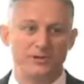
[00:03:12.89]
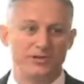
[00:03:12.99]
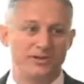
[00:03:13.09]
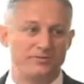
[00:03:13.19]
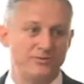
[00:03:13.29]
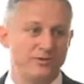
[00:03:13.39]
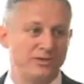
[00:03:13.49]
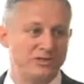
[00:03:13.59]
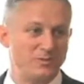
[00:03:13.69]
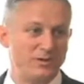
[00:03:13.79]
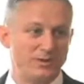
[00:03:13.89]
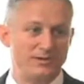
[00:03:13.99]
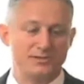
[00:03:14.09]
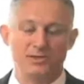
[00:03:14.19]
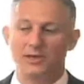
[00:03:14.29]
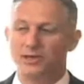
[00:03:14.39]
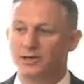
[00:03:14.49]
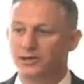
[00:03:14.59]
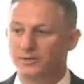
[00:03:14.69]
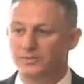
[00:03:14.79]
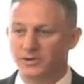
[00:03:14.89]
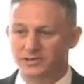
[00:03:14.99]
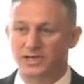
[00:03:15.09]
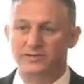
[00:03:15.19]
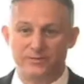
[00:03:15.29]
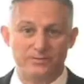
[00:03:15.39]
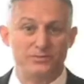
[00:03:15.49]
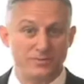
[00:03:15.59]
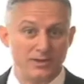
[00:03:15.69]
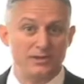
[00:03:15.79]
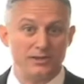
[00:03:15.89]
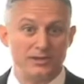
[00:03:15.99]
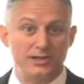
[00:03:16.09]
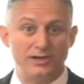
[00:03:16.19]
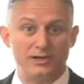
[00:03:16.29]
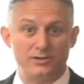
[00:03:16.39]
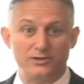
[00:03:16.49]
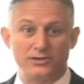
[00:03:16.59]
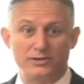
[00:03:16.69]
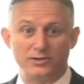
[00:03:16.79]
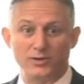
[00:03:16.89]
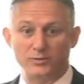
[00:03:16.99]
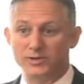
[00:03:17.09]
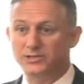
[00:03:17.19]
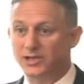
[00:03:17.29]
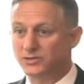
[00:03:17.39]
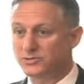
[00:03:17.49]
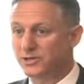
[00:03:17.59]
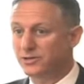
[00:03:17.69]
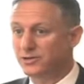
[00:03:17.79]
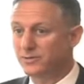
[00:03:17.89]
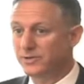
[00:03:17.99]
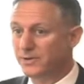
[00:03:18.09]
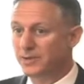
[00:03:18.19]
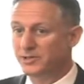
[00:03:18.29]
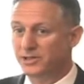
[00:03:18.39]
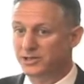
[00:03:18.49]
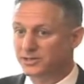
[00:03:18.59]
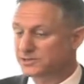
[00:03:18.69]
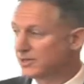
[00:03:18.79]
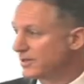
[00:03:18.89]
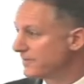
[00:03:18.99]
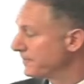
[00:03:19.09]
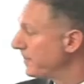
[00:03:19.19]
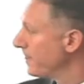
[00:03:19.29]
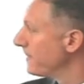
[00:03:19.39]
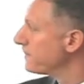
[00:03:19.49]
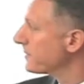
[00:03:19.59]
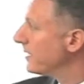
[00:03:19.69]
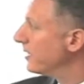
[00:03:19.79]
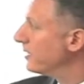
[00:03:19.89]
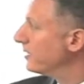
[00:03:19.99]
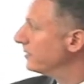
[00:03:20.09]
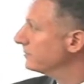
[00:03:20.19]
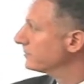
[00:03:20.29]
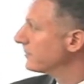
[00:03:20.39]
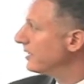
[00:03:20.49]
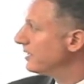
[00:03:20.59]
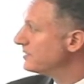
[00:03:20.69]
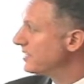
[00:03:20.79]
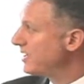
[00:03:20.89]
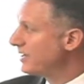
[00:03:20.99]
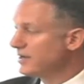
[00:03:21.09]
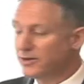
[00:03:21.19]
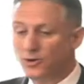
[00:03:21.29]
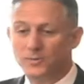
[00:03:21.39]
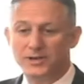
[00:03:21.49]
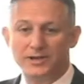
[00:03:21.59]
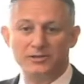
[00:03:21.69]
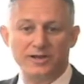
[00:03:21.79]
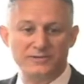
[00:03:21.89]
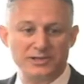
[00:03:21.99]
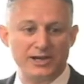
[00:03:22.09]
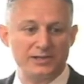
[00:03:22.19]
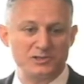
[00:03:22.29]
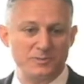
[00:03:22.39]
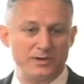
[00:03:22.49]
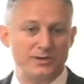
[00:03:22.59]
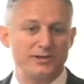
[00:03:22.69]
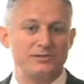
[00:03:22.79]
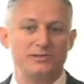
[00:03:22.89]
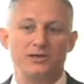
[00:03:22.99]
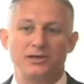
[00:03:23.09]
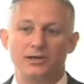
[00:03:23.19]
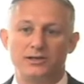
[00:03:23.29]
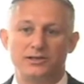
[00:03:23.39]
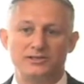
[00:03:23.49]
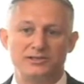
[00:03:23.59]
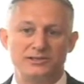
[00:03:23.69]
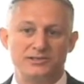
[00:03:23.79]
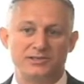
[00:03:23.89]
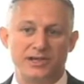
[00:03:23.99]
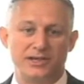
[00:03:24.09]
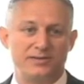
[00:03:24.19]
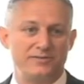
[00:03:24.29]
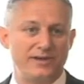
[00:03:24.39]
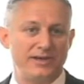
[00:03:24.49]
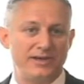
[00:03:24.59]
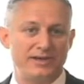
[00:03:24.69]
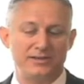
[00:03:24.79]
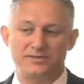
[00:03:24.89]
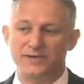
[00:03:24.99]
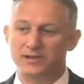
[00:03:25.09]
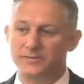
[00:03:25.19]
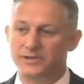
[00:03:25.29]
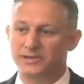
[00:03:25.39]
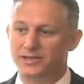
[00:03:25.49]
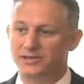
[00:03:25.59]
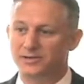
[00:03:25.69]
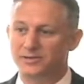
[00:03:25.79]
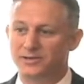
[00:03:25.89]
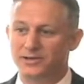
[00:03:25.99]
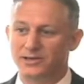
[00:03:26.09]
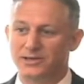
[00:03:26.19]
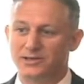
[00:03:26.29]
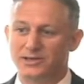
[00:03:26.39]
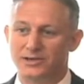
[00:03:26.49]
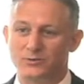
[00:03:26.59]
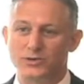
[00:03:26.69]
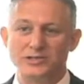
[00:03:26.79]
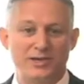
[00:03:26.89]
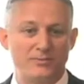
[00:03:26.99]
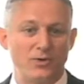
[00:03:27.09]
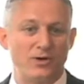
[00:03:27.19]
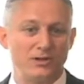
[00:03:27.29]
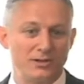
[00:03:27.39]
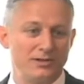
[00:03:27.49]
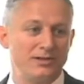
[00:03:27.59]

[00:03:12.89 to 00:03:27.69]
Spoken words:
and for the experience, aside from the great retailers that are going to be populating the site. It is a open air lifestyle experience. This is kind of a development in the retail mall